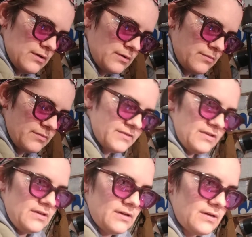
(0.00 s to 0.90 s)
Oh,
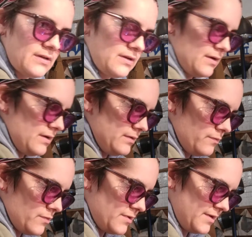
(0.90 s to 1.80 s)
see. Got a little
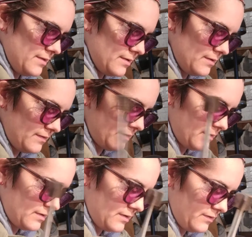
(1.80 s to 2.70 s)
wonky there, so
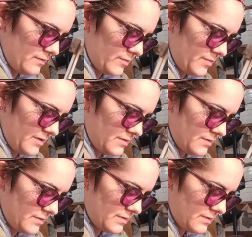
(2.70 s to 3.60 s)
then I use my
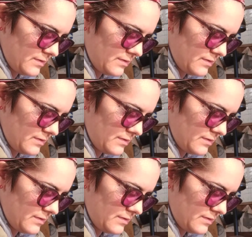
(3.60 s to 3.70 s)
pinchers.